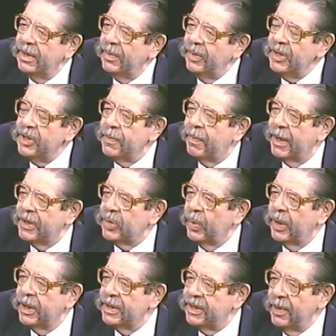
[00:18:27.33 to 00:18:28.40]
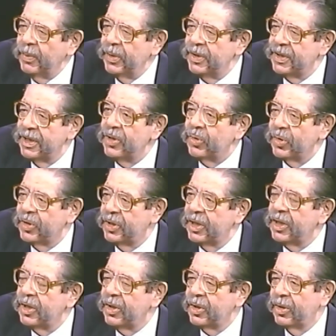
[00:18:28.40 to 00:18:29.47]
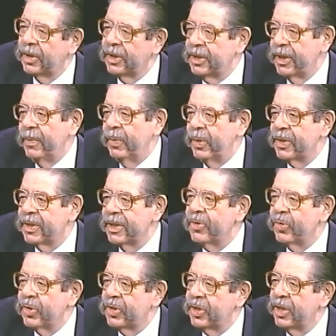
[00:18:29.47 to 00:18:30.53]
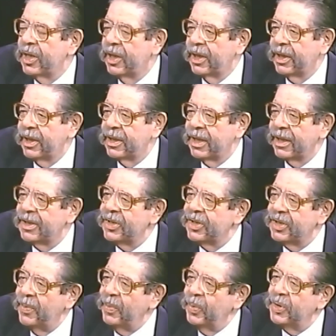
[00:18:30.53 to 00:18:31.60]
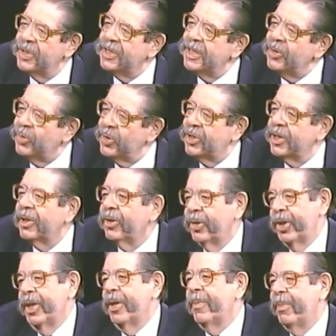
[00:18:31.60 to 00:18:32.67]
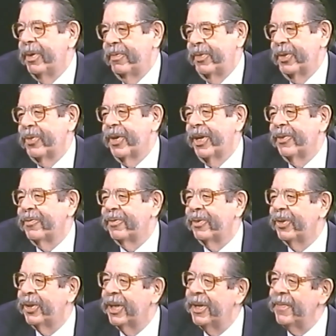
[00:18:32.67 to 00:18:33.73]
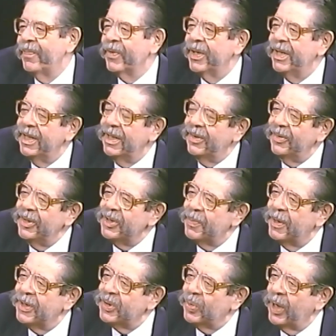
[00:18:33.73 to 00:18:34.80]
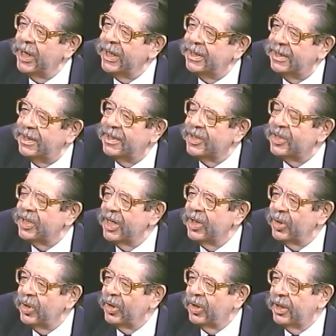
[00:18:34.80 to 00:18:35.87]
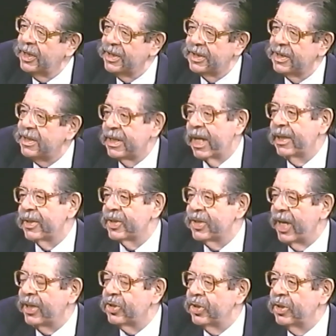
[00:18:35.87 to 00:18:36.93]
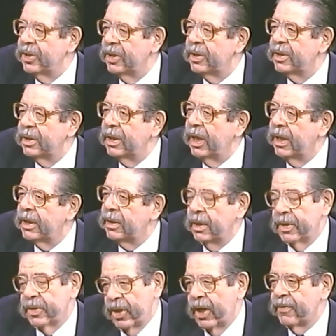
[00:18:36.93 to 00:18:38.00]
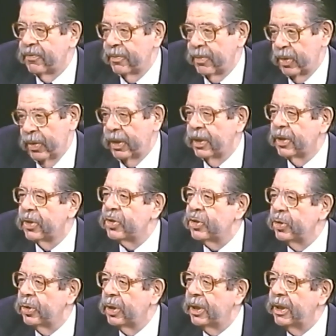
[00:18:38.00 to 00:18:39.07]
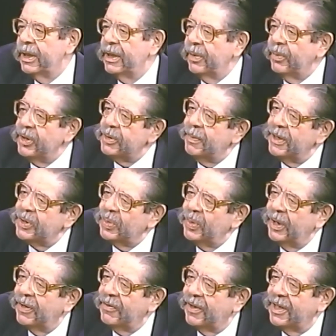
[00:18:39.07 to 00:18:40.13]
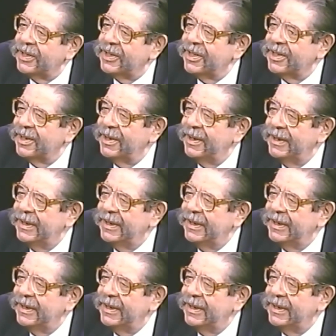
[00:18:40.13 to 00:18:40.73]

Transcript: What is the best way? Someone is interested in New York, someone is interested in architecture, someone is interested in looking above the ground floor. What is the best way to see New York? Is it take a section and aside from going on a tour? What's the best way, Francis?